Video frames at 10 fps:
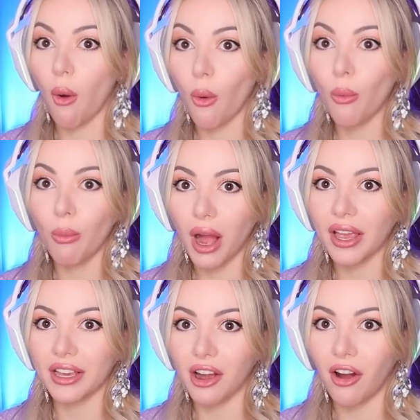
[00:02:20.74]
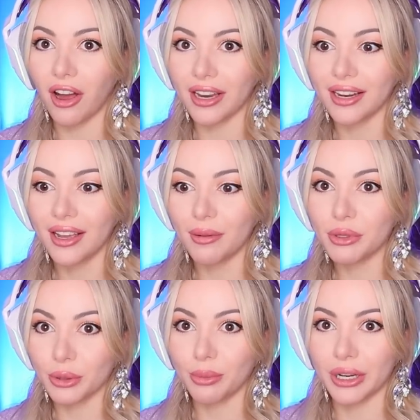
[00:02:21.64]
oh my God, I'm
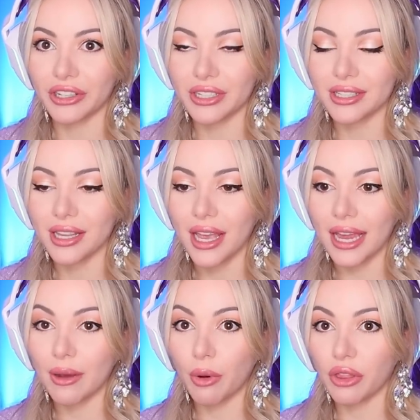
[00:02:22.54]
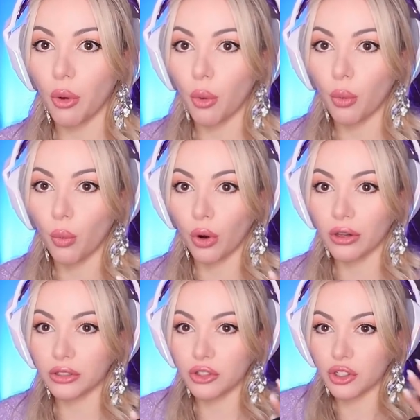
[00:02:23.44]
so embarrassed. And I want the whole
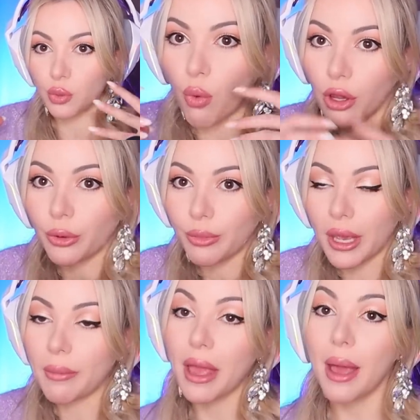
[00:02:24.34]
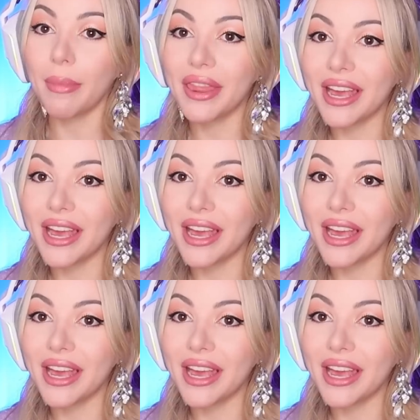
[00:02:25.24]
world to just swallow me up. But